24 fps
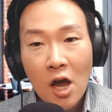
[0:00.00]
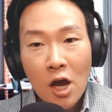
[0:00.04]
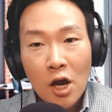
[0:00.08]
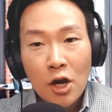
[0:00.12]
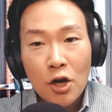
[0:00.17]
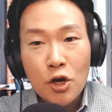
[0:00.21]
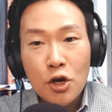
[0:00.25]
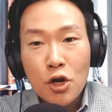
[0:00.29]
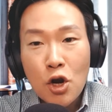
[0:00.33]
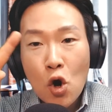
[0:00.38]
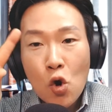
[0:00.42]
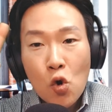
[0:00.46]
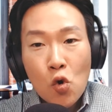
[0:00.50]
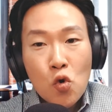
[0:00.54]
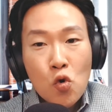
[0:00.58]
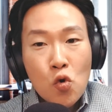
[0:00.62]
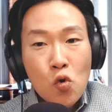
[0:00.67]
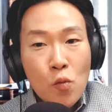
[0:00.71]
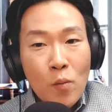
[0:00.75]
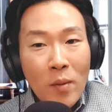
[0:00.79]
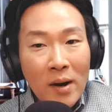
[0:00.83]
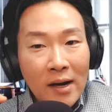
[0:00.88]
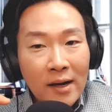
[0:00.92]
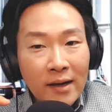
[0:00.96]

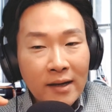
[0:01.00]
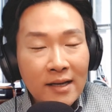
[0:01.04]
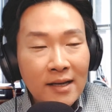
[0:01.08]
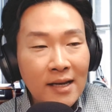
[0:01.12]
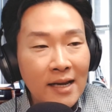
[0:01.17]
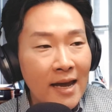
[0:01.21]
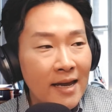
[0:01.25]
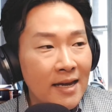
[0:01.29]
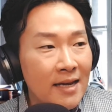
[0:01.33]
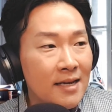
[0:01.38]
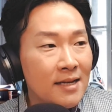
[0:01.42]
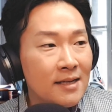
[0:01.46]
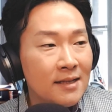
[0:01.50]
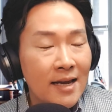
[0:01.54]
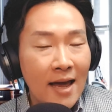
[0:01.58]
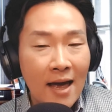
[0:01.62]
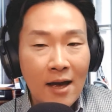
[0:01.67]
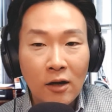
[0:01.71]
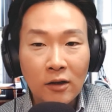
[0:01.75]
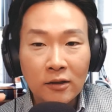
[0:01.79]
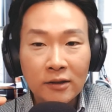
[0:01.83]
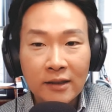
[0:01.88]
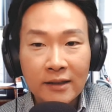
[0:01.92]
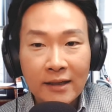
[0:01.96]
nobody is
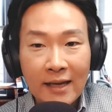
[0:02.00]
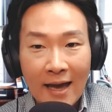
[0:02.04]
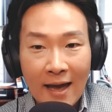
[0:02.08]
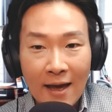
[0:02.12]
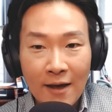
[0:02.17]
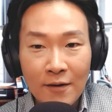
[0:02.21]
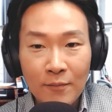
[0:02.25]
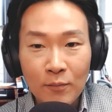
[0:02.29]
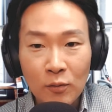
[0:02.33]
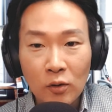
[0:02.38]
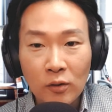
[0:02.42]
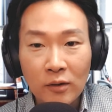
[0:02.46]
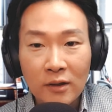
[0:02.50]
held accountable.